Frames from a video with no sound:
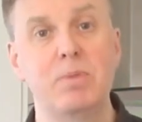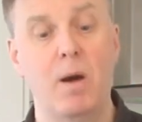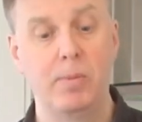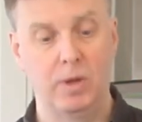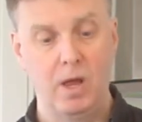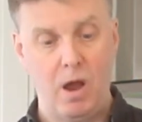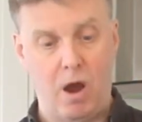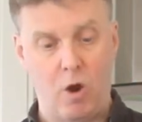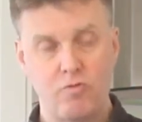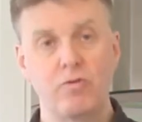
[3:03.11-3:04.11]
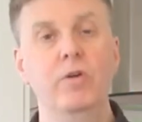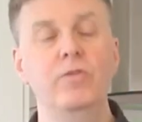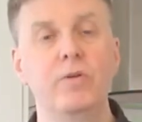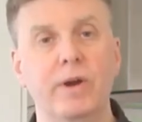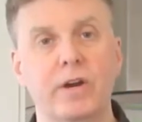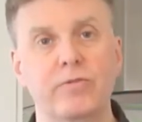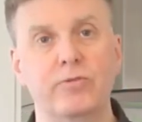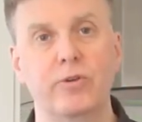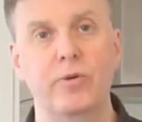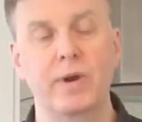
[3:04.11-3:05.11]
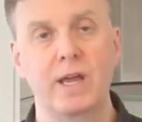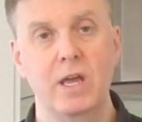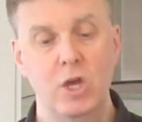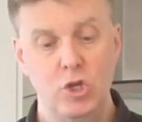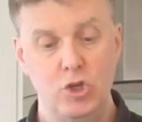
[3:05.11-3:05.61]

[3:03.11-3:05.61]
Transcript: bubble around the microphone array